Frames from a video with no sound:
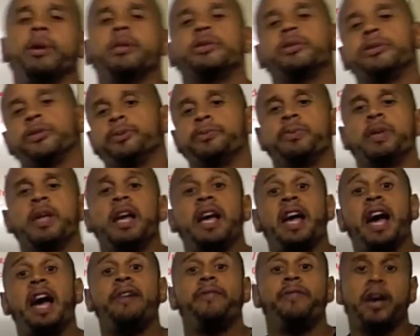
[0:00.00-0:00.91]
muscle.
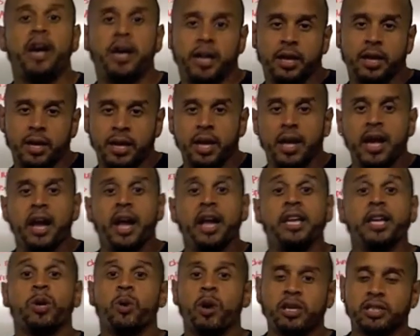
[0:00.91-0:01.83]
Have at it.
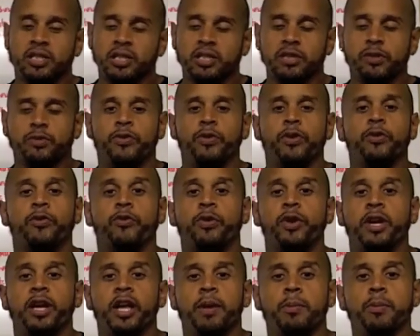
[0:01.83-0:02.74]
Any questions, feel
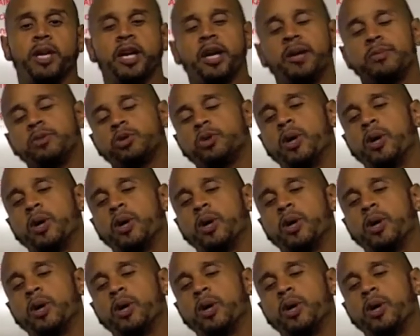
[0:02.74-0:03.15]
free to hit me up.